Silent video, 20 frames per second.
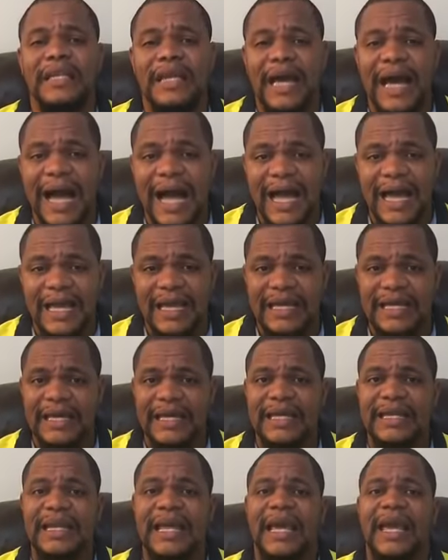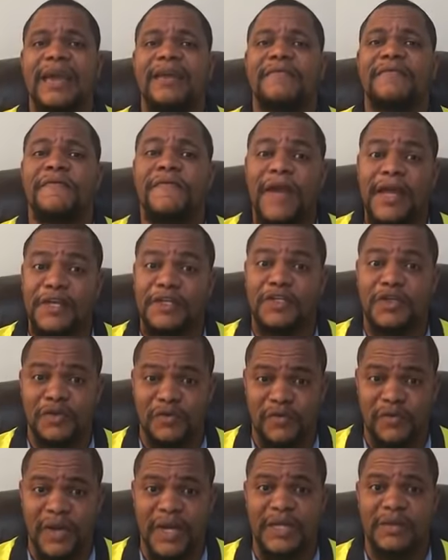the infection
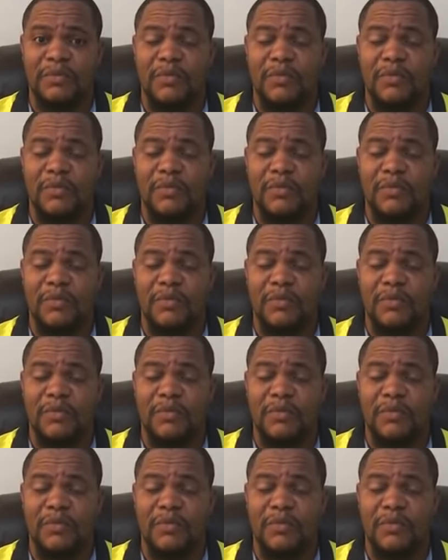rate,